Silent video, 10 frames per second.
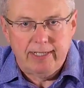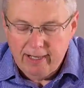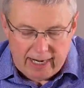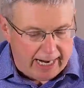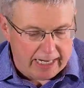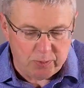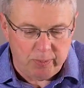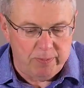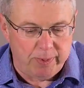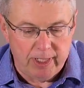You've got to ask
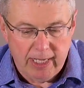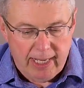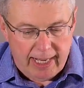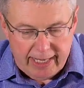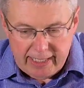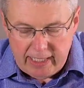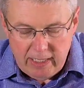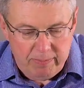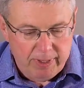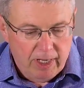people and
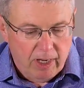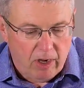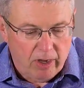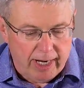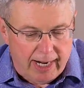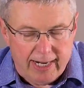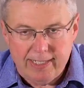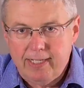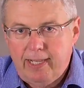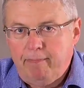keep on
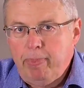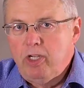asking.